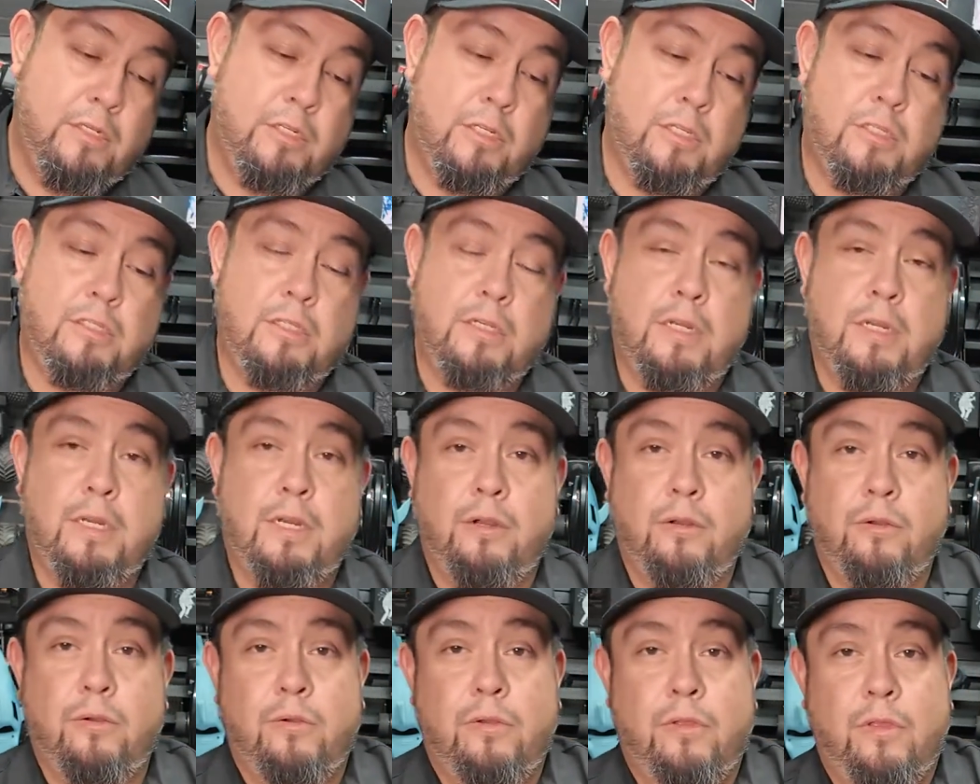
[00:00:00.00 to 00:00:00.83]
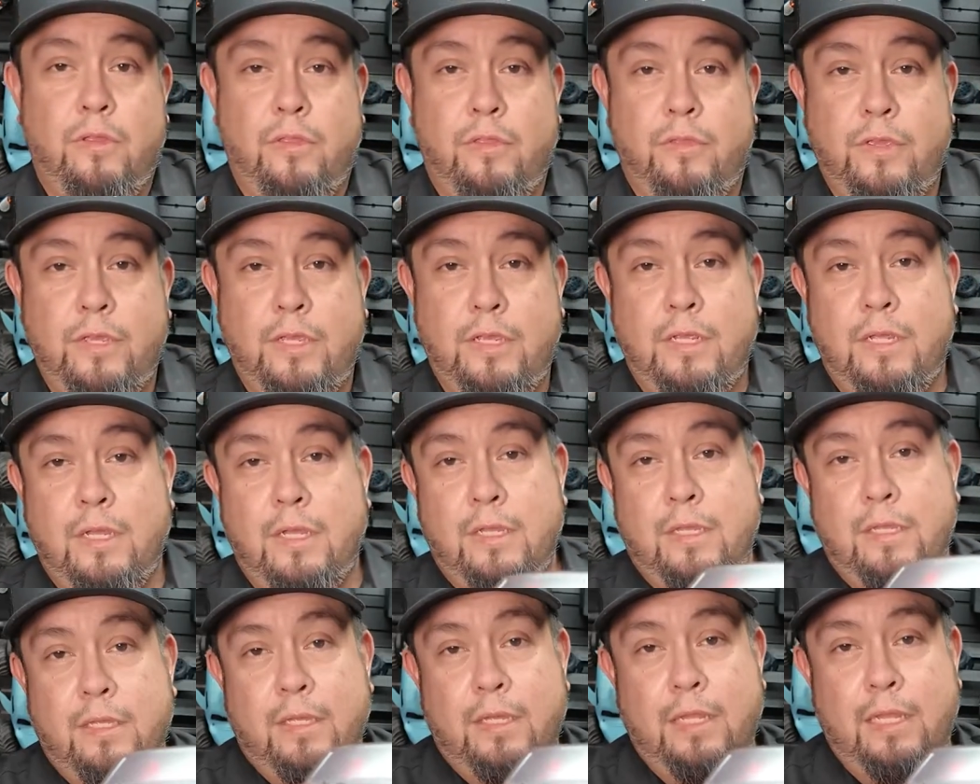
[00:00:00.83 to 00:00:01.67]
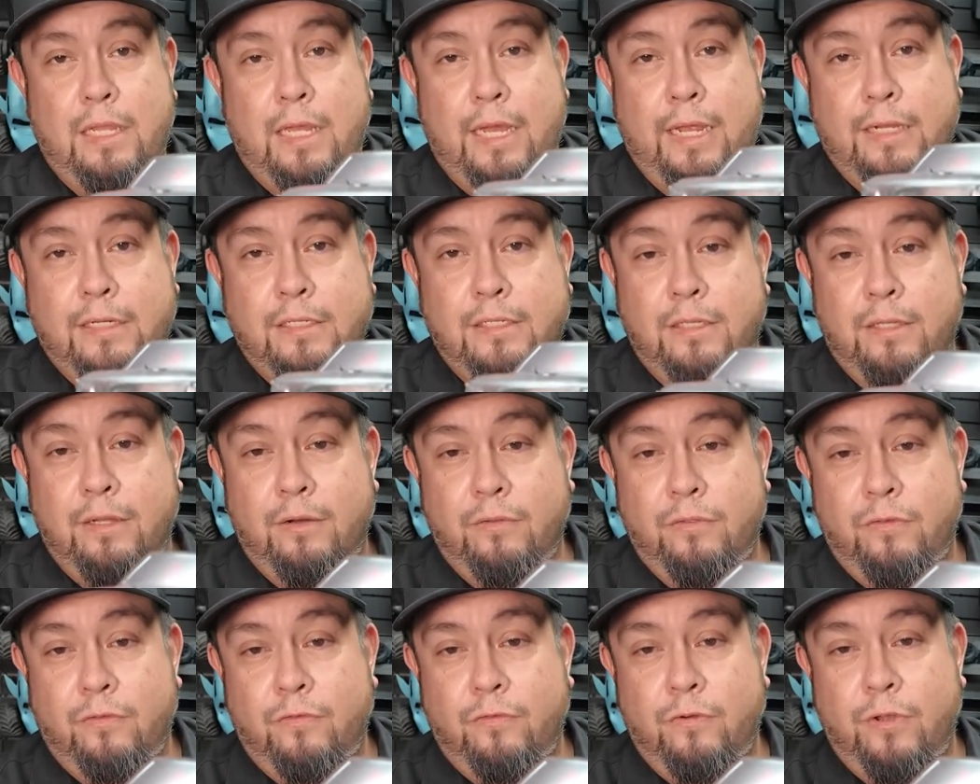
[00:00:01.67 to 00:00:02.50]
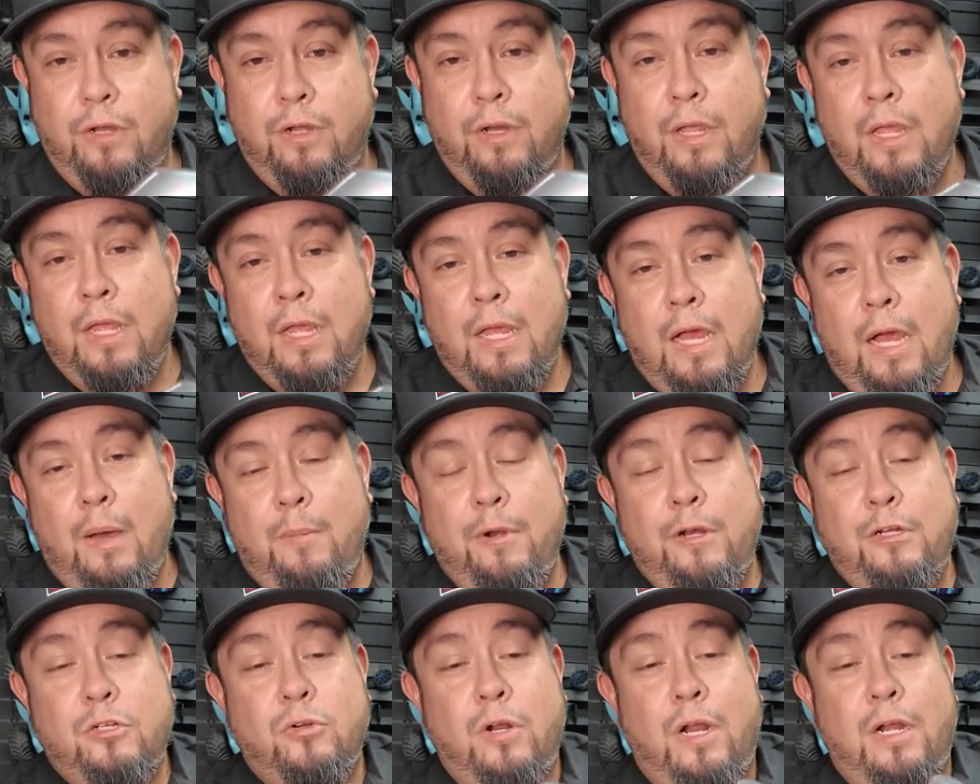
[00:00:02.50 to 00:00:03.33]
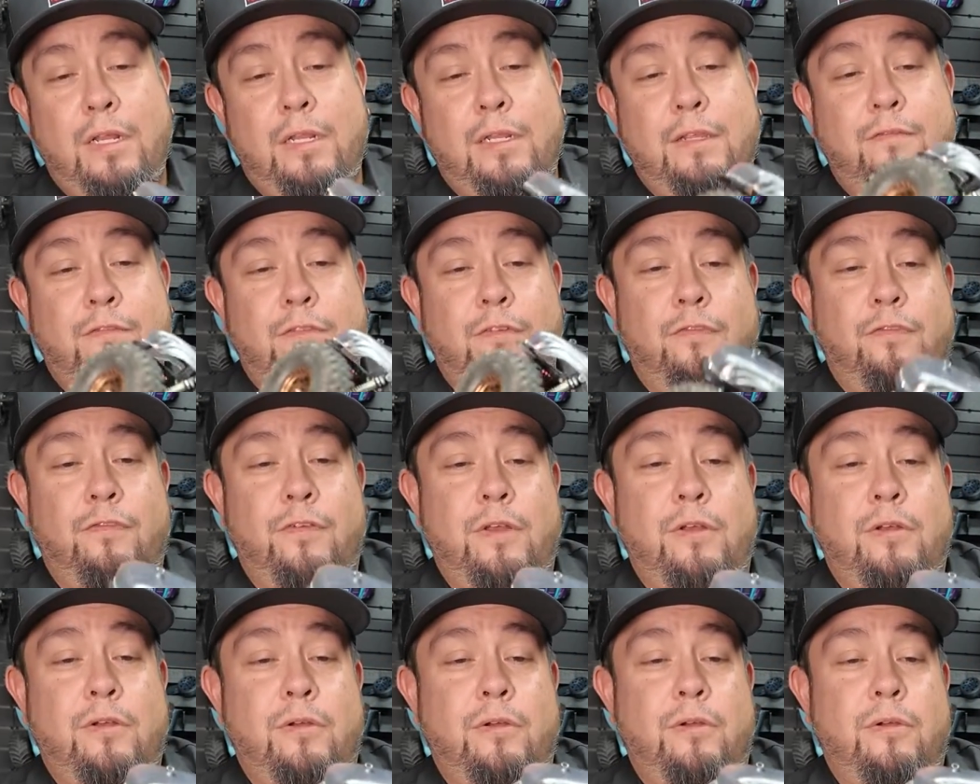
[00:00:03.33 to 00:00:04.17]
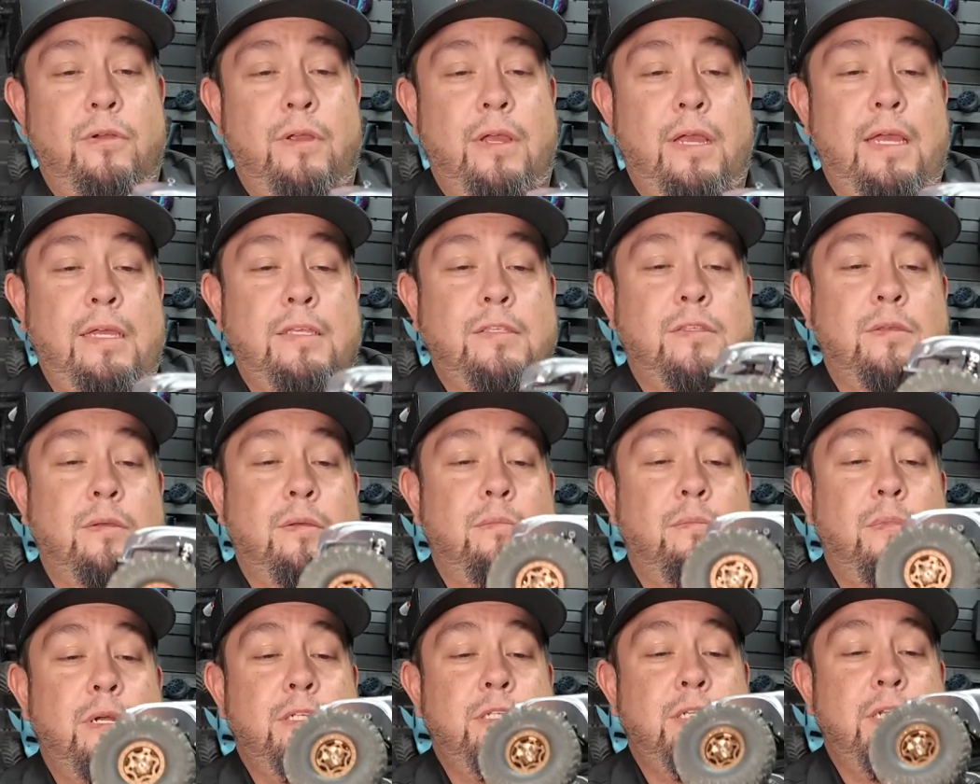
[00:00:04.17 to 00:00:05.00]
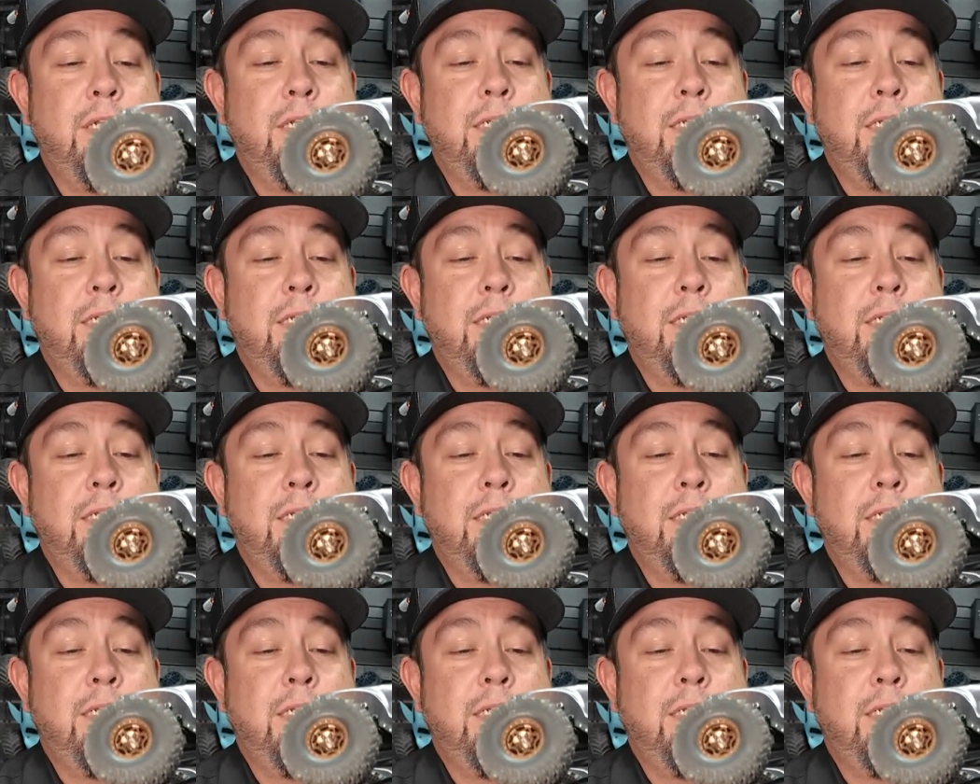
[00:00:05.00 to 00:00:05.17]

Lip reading: just near the lights there in the front. I'm going to try to leave the fender as much